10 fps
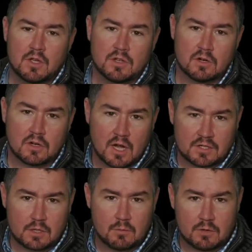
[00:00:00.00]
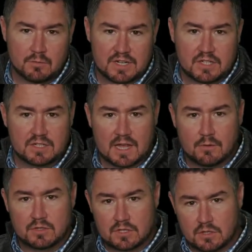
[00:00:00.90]
Your customer reaches
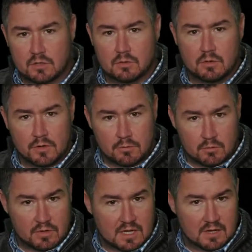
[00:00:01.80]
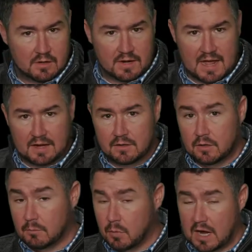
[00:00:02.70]
out to you through the internet.
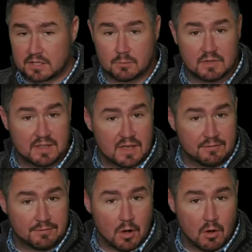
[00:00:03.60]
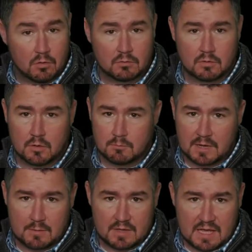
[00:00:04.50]
Possibly they phone,
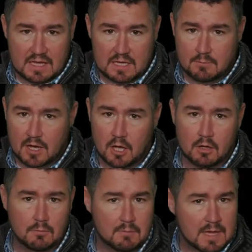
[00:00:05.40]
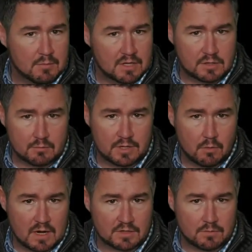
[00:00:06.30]
maybe they email, maybe it's a
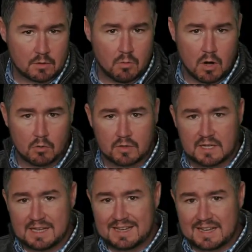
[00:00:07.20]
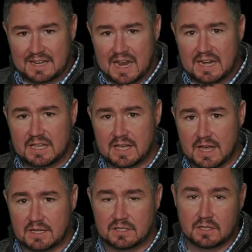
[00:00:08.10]
request for quote. In any
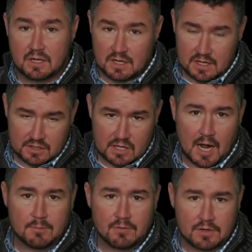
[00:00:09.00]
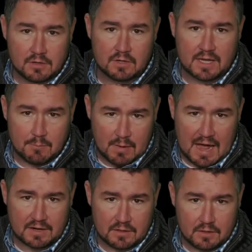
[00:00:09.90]
case, it's time for you to get
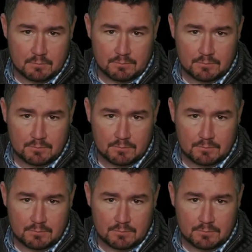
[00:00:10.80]
back to them.